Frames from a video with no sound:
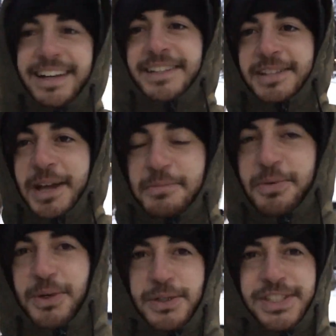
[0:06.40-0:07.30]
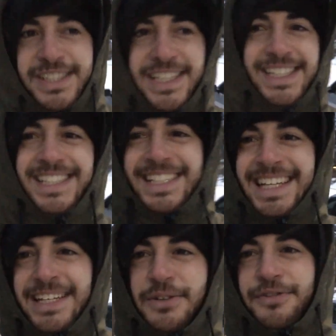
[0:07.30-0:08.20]
It's April
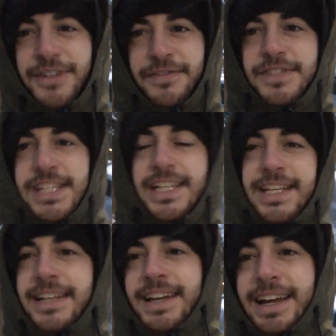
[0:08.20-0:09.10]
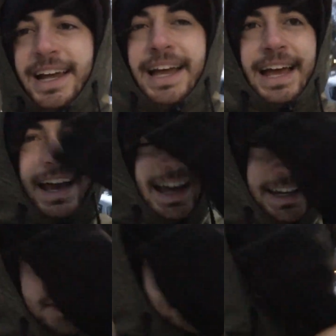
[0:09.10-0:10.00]
16 or 15
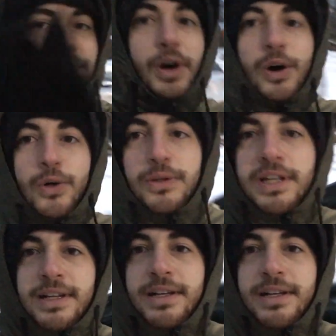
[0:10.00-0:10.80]
and snowed